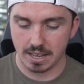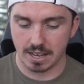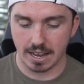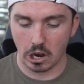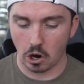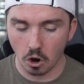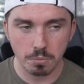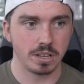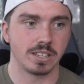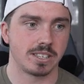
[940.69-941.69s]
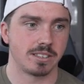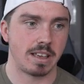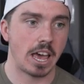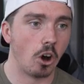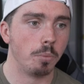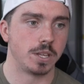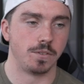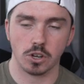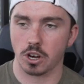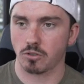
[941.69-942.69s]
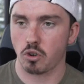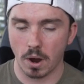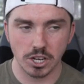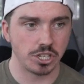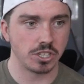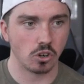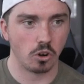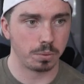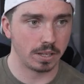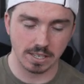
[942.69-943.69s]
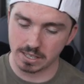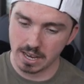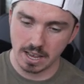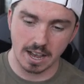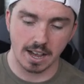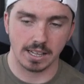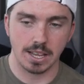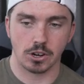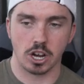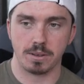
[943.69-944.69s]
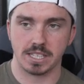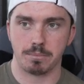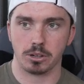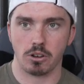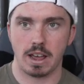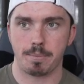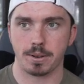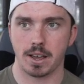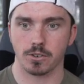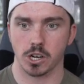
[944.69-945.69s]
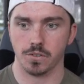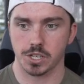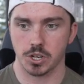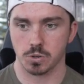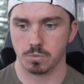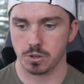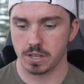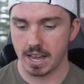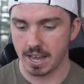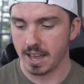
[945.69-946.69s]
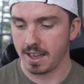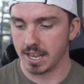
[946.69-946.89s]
I hope this helps. If you've got questions at all, please leave a comment down below. Happy to have a conversation with you there.